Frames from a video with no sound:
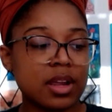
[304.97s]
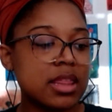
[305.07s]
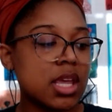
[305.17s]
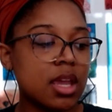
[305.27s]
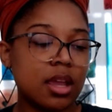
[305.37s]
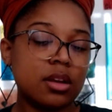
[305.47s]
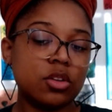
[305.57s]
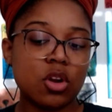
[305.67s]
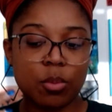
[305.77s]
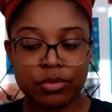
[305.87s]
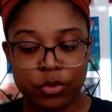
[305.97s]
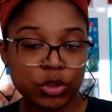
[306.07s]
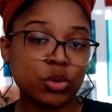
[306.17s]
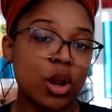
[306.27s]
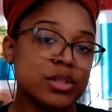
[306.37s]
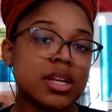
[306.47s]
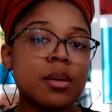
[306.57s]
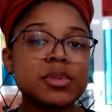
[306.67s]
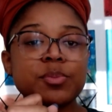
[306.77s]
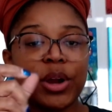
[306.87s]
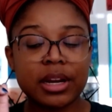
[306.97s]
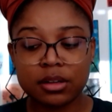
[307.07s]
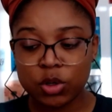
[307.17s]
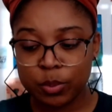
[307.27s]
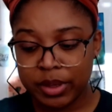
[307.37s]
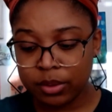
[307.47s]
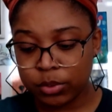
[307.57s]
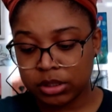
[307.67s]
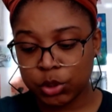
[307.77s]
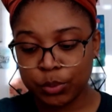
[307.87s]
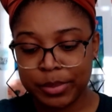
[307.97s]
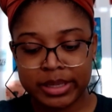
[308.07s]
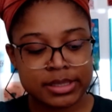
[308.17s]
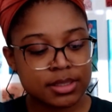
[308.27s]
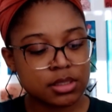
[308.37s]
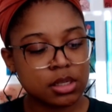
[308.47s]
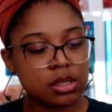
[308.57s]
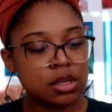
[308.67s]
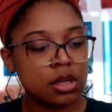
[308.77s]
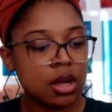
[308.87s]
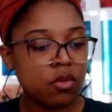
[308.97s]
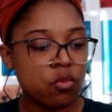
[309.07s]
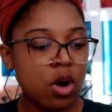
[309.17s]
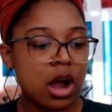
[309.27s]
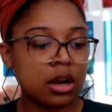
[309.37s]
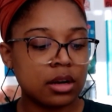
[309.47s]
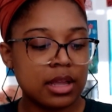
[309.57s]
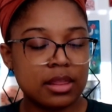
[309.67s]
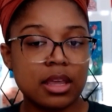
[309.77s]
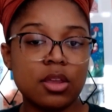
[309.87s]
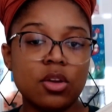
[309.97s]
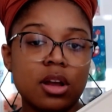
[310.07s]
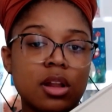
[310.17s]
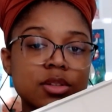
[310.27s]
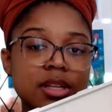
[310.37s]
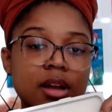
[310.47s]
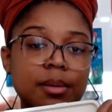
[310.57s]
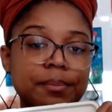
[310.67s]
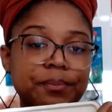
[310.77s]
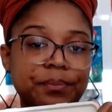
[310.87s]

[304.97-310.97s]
And then, you know, before you close it up, spray it a little bit with a little mist of water, and then you can close it up